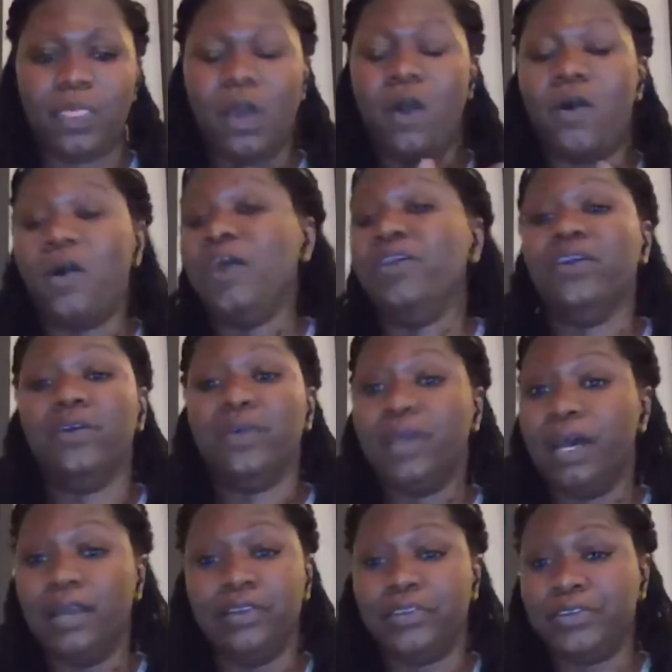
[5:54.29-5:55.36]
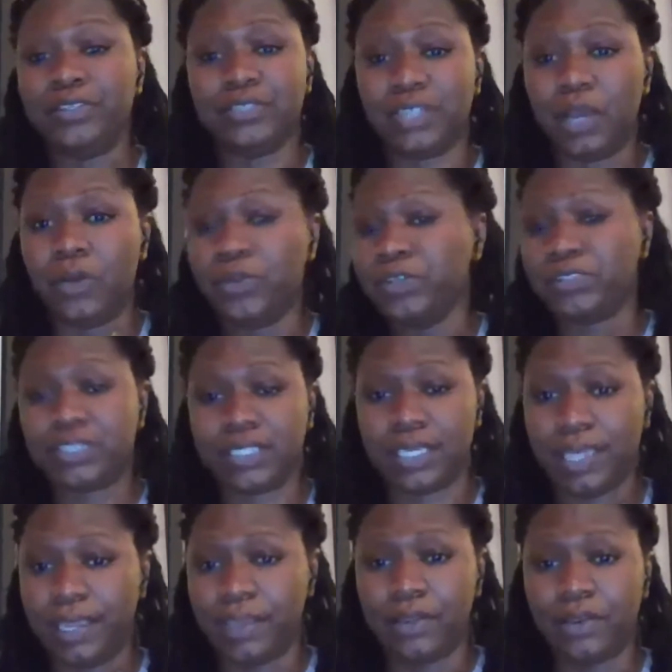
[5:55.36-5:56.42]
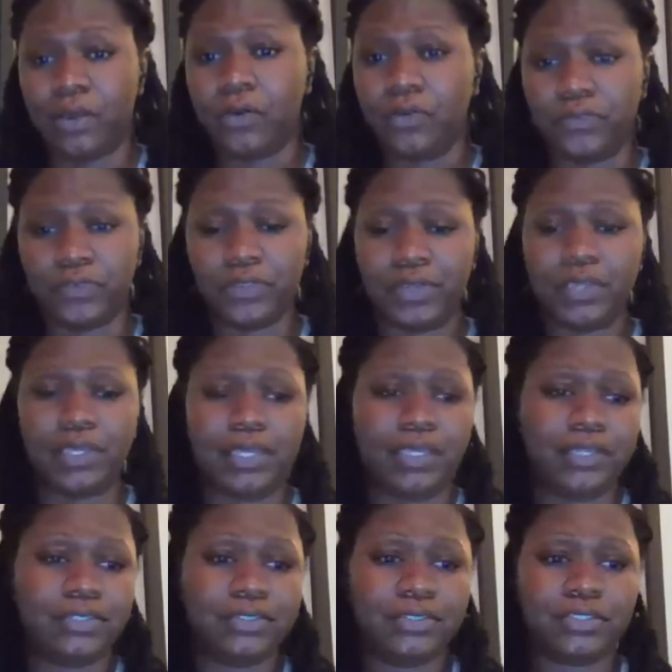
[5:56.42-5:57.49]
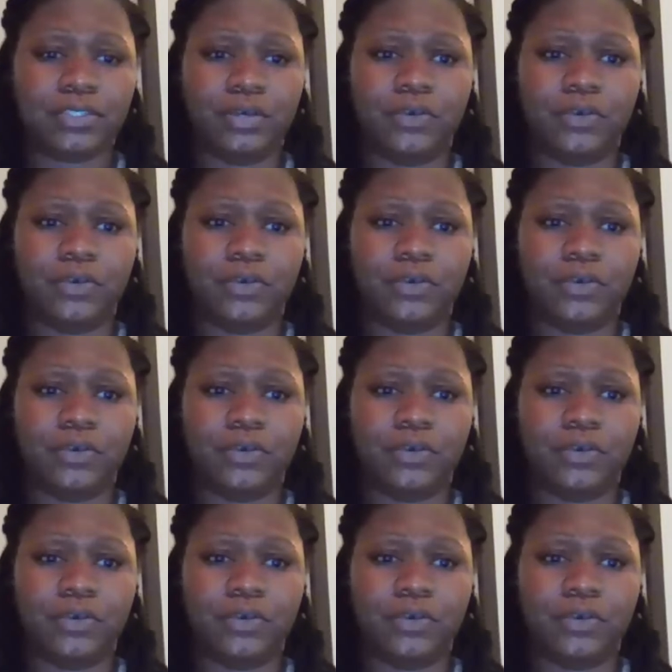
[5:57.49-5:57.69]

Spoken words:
on your skin over the years,